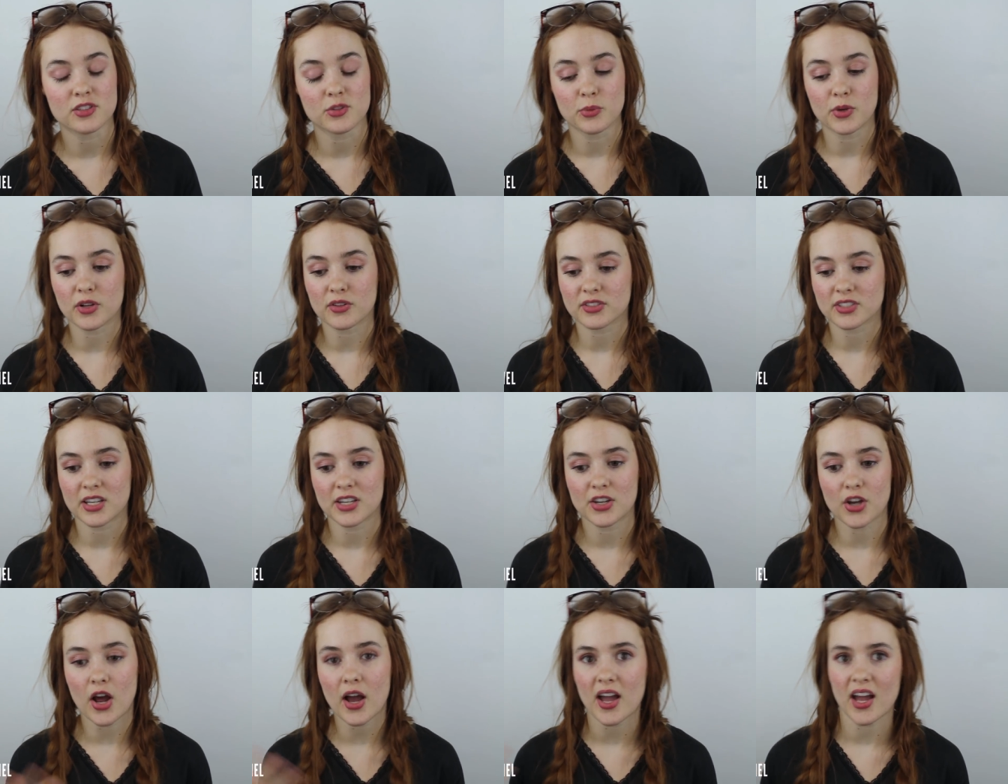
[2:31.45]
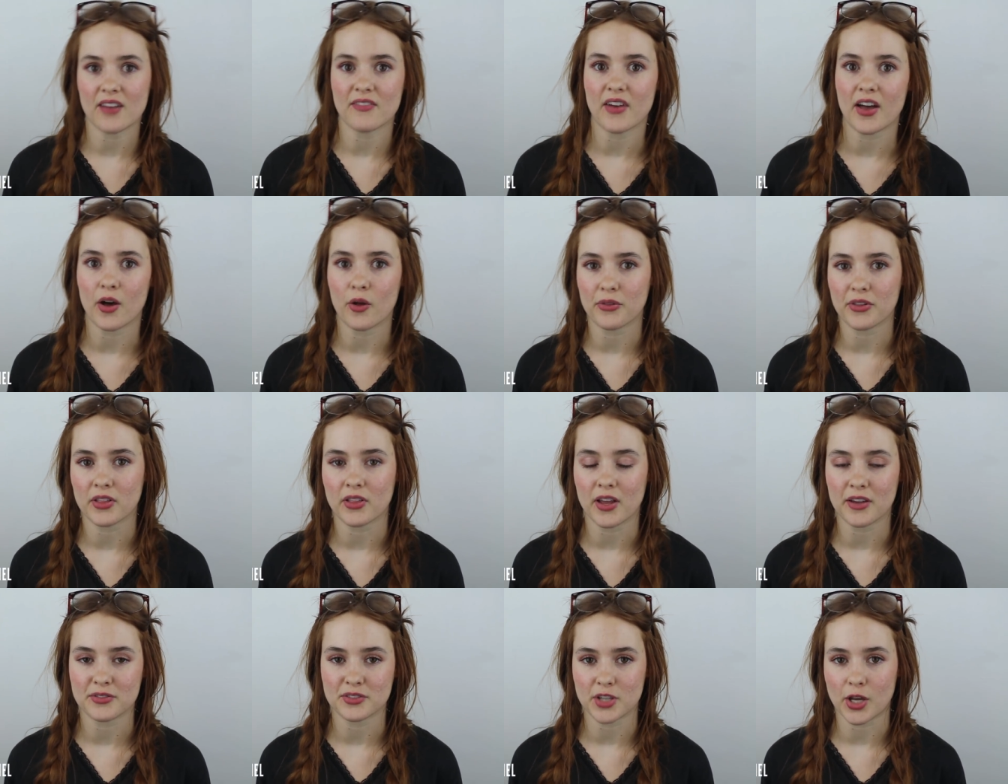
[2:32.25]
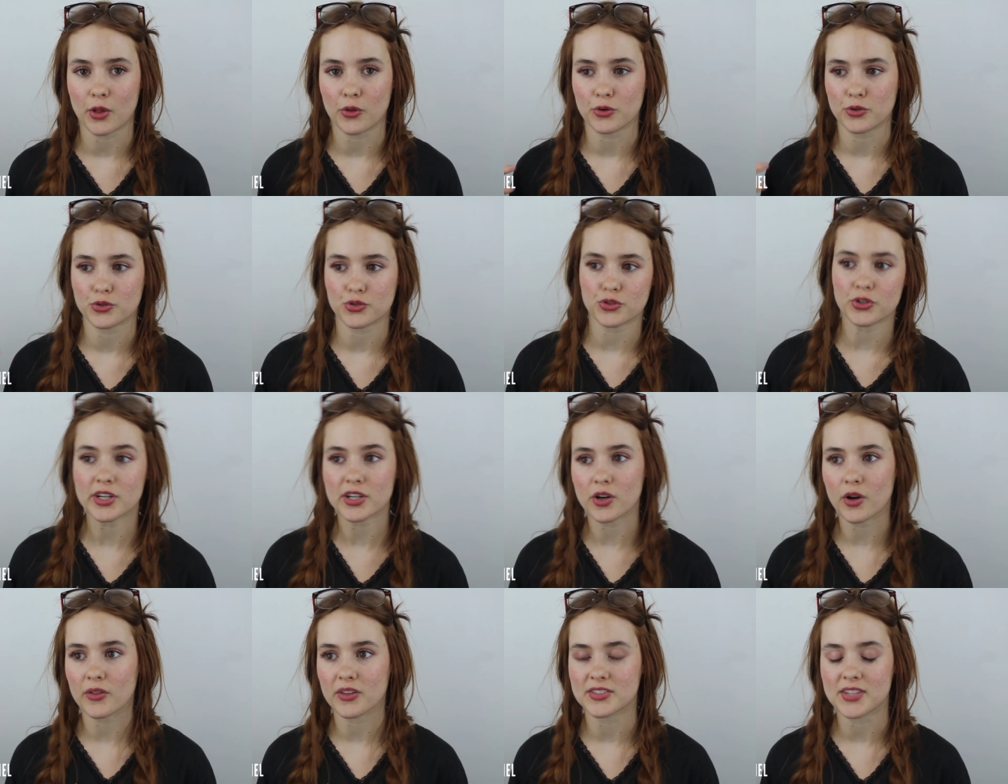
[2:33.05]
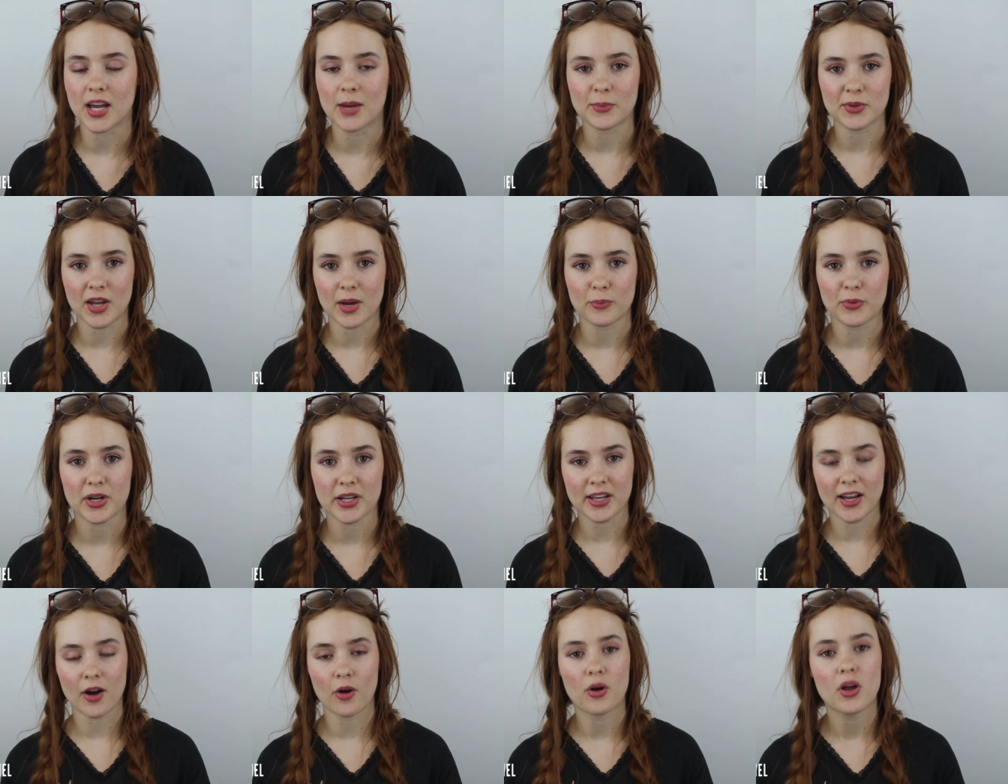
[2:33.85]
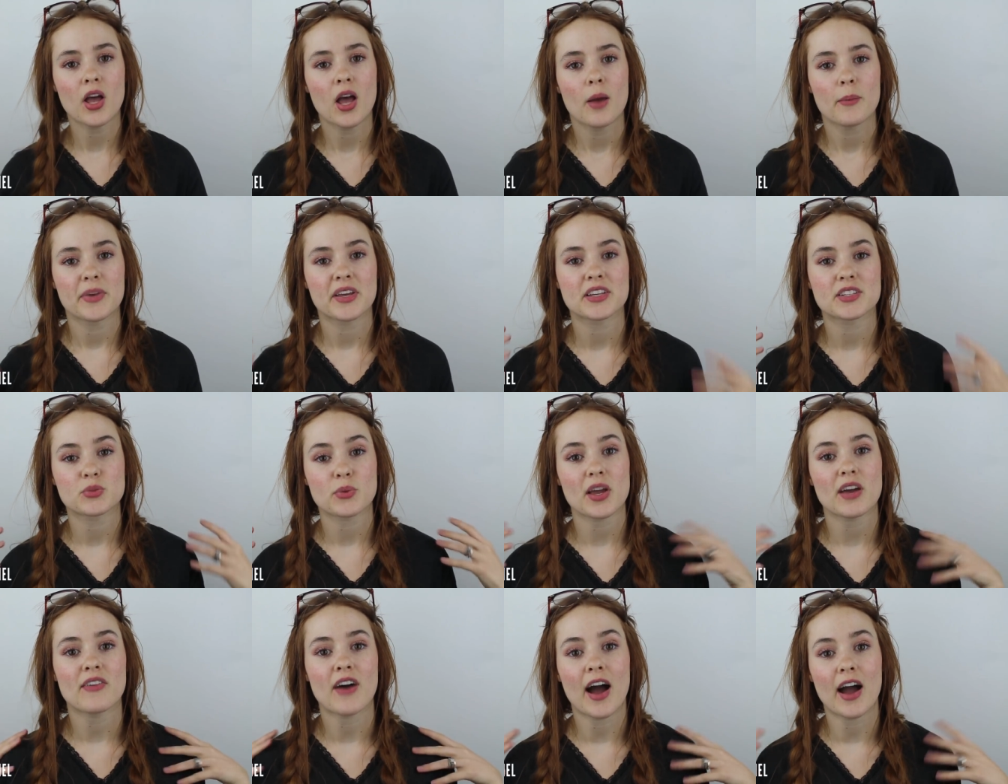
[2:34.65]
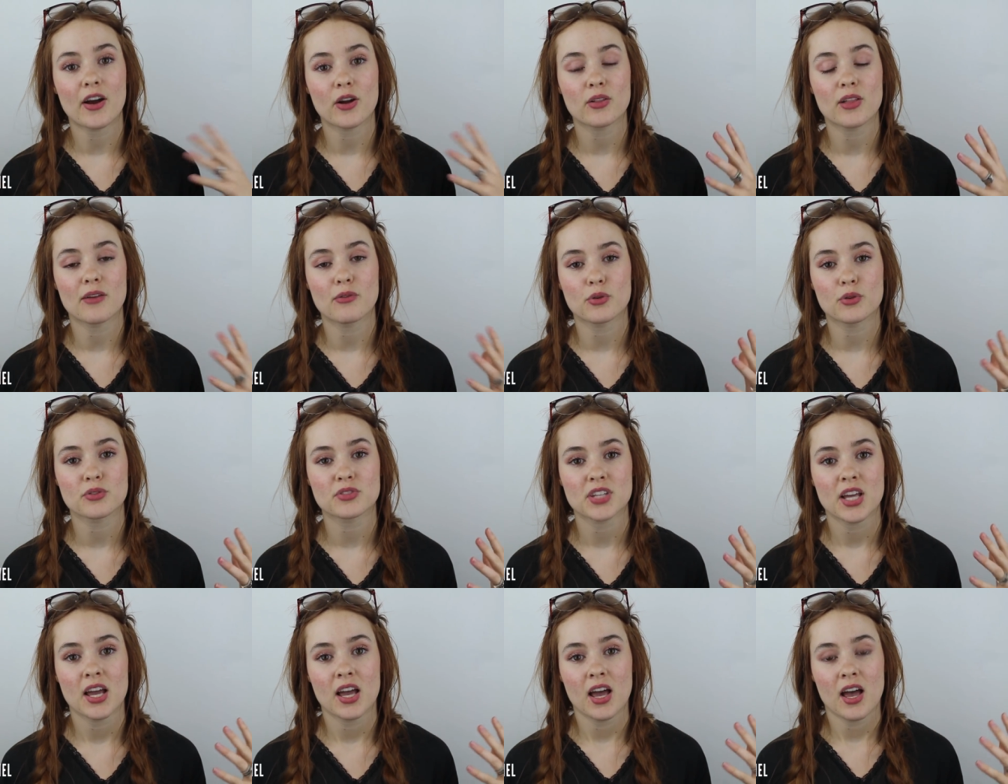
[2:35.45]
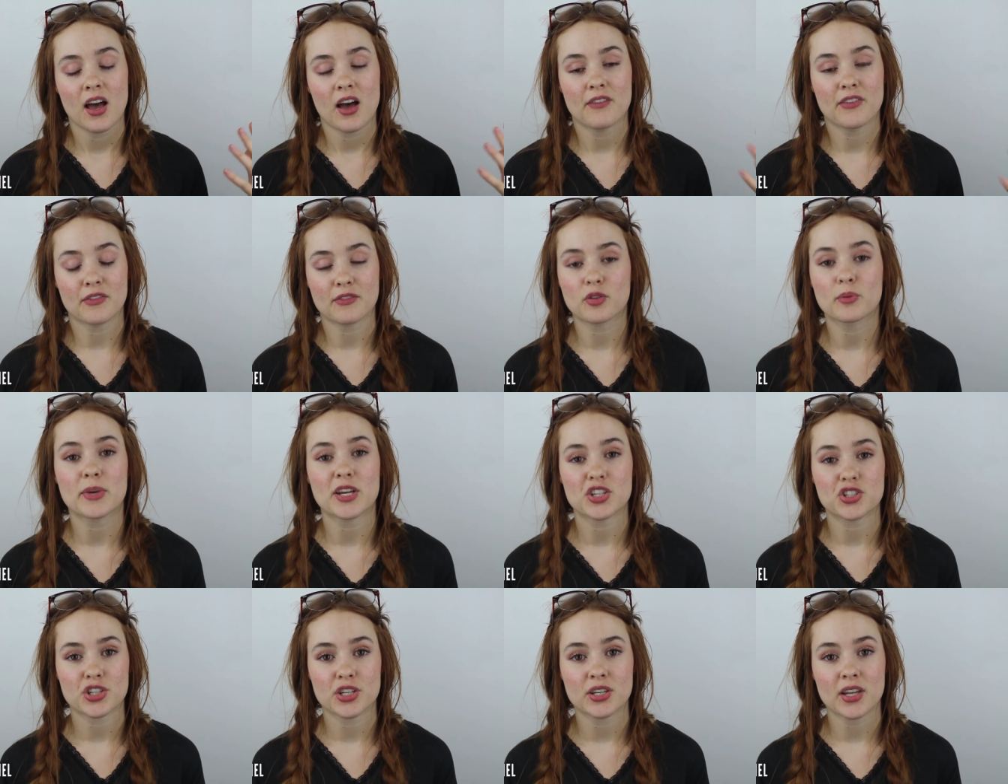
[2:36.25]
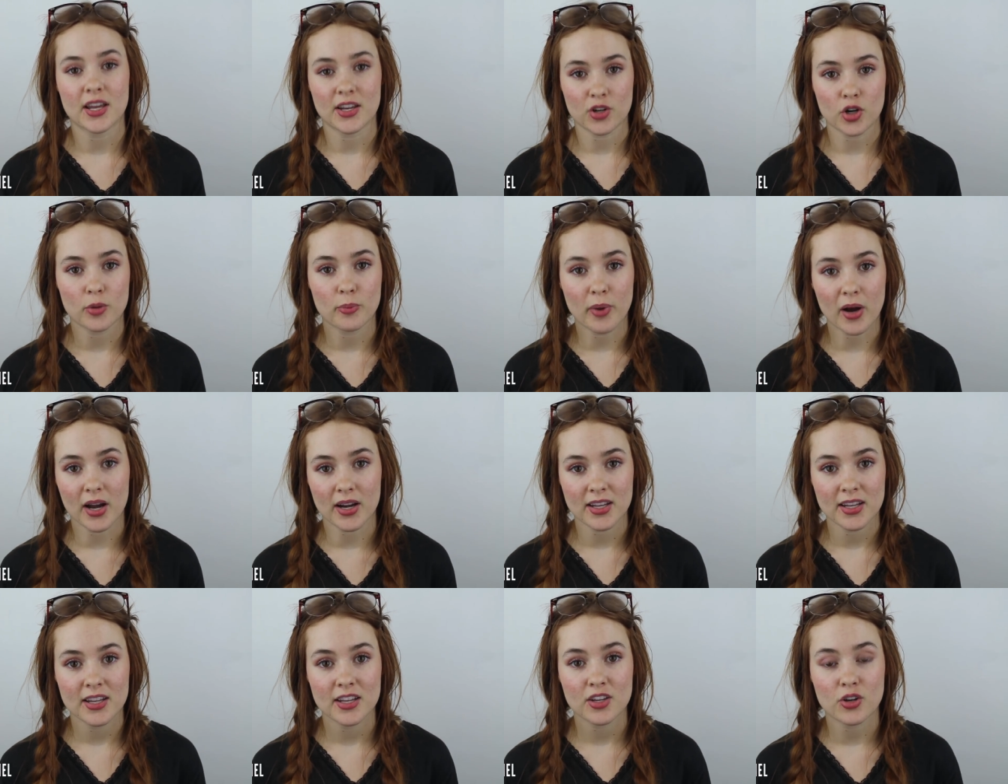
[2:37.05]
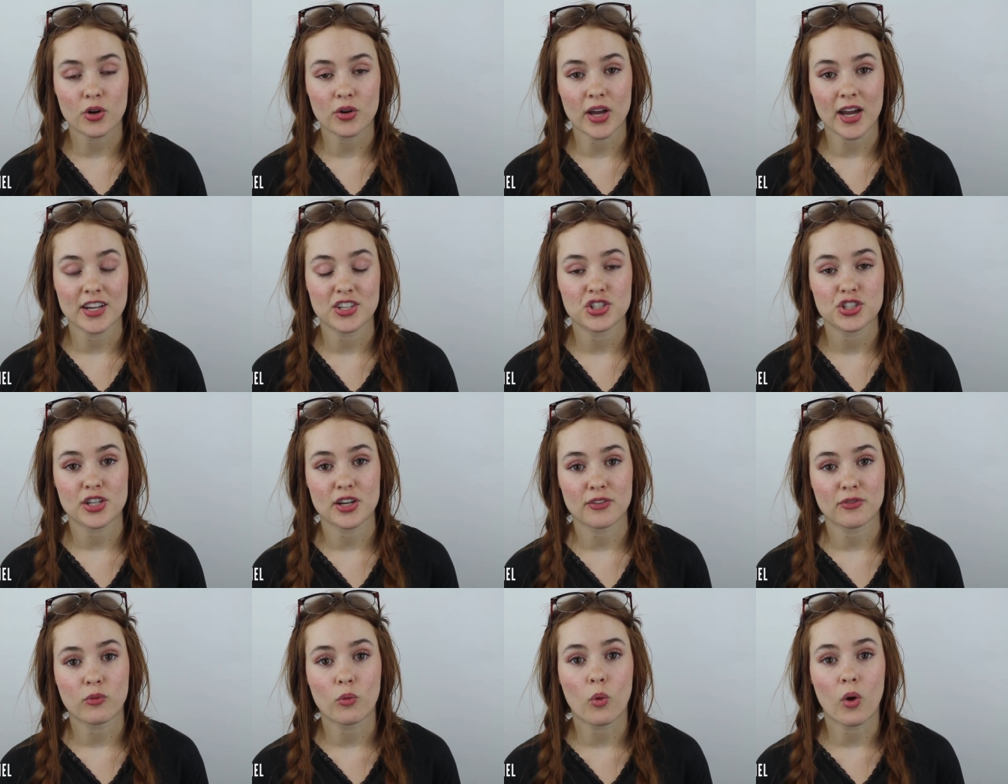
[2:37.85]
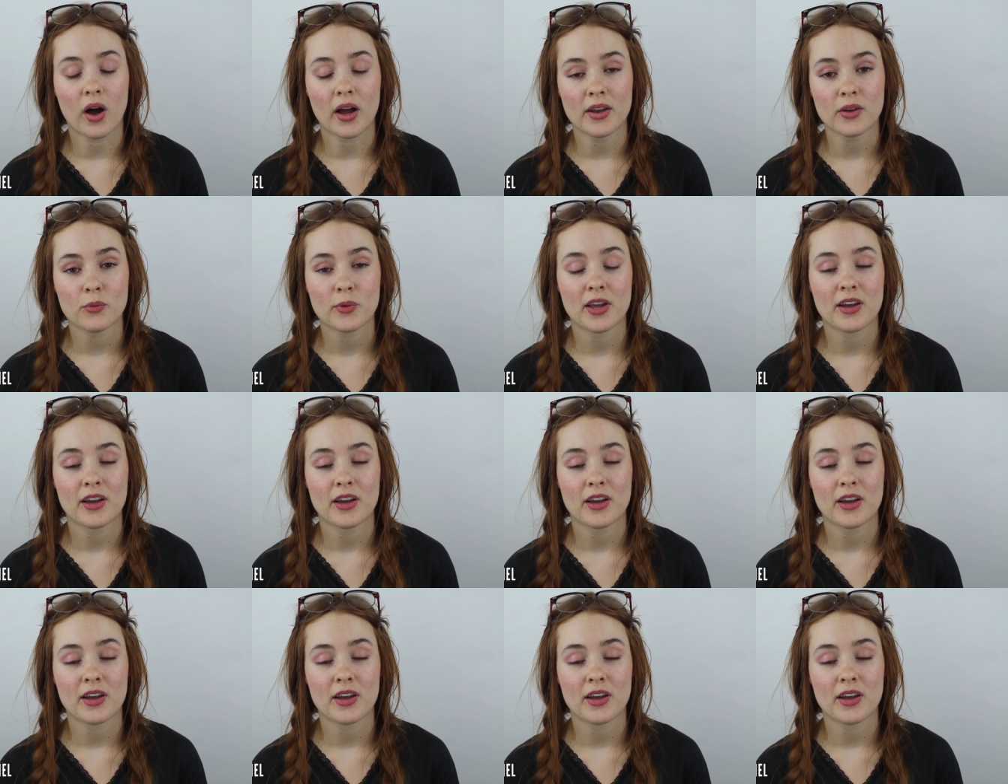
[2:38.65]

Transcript: Someone else cannot have a healthy lifestyle or drink all the time and not break out, because we have higher levels of inflammation in our body called IGF-1.